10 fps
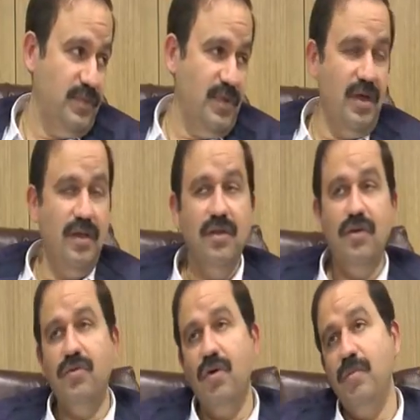in the
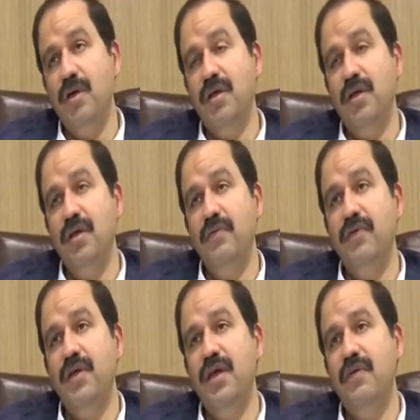trauma care.
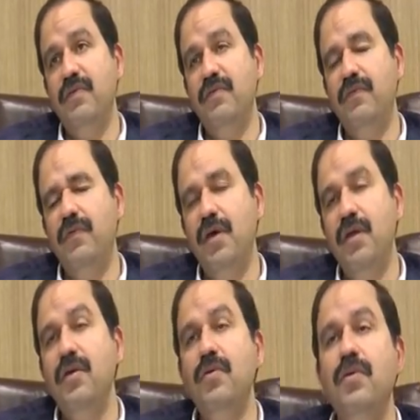We have a
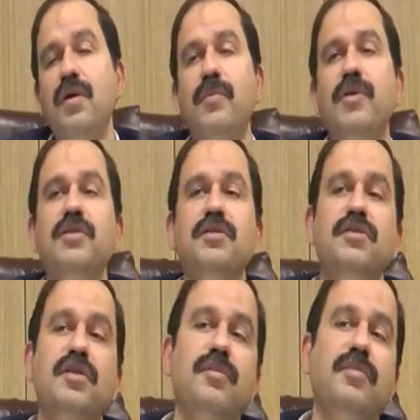very good
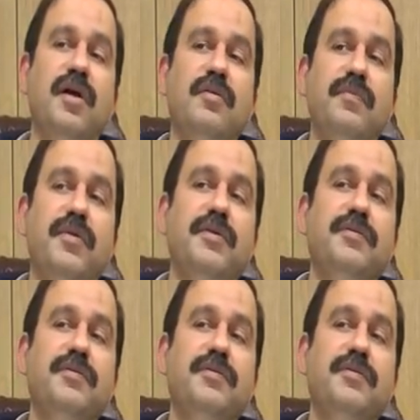emergency department